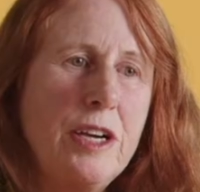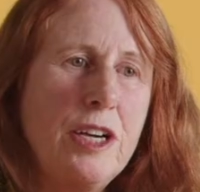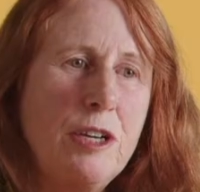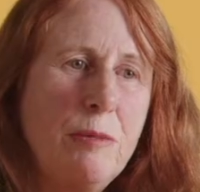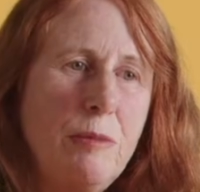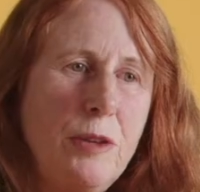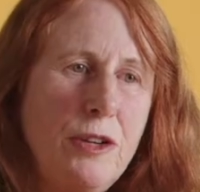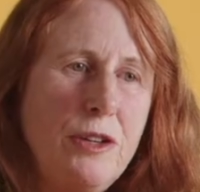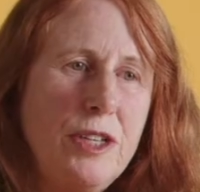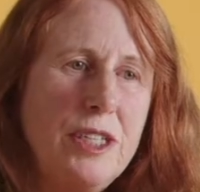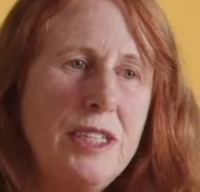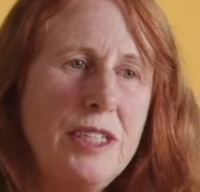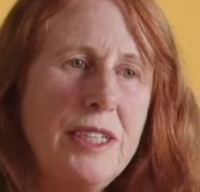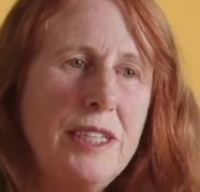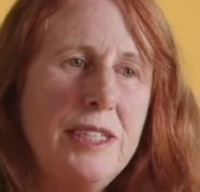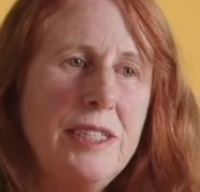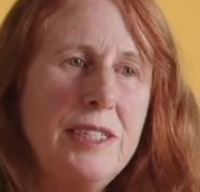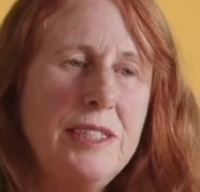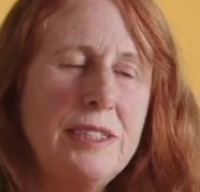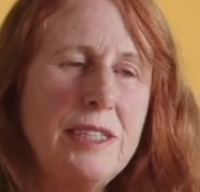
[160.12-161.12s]

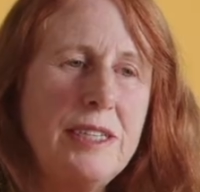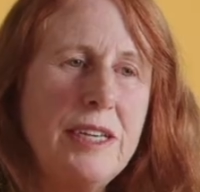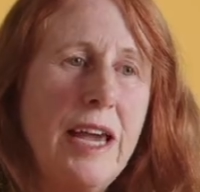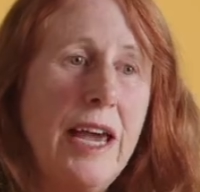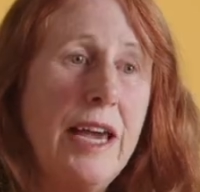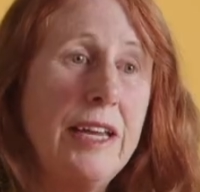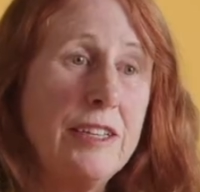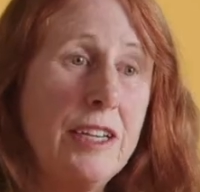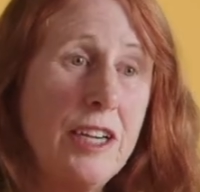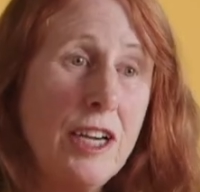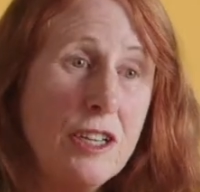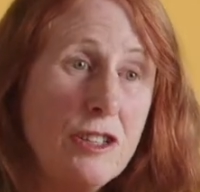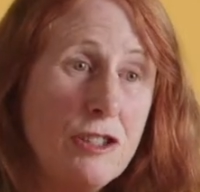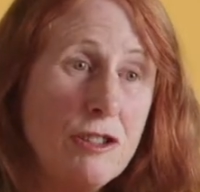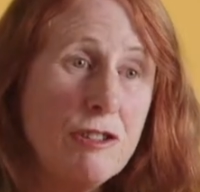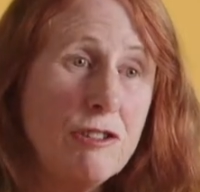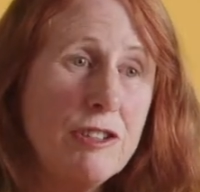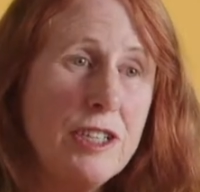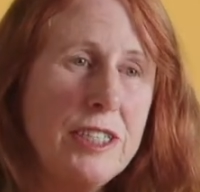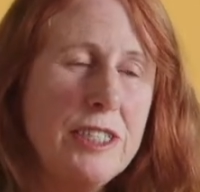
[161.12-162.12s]
communities and
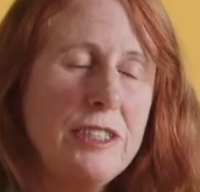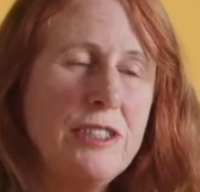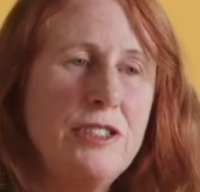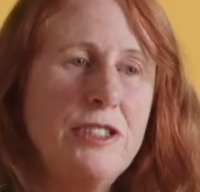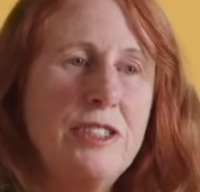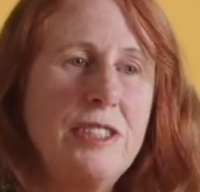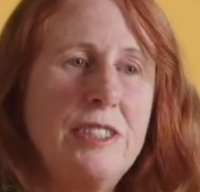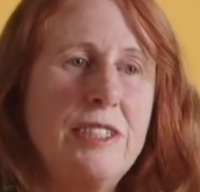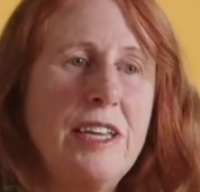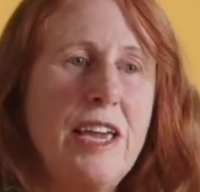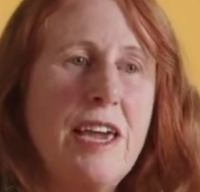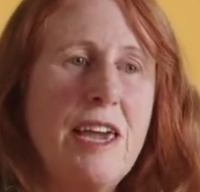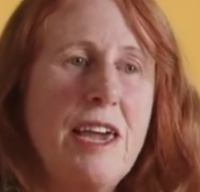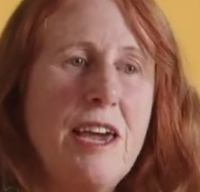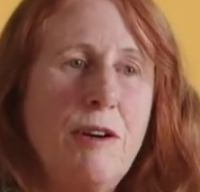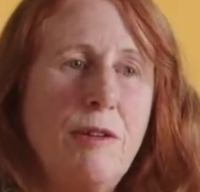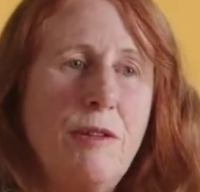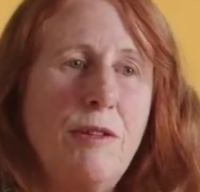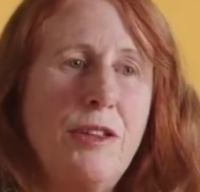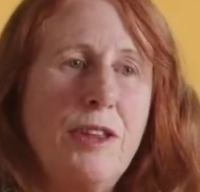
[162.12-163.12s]
countries to stay
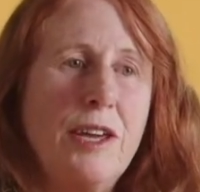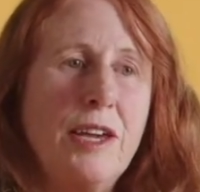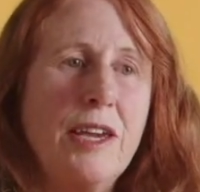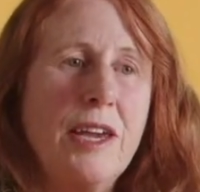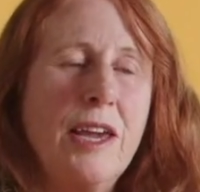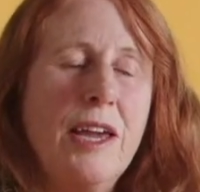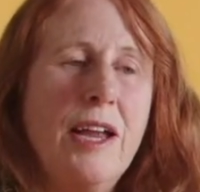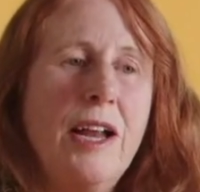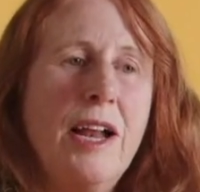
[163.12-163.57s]
healthy.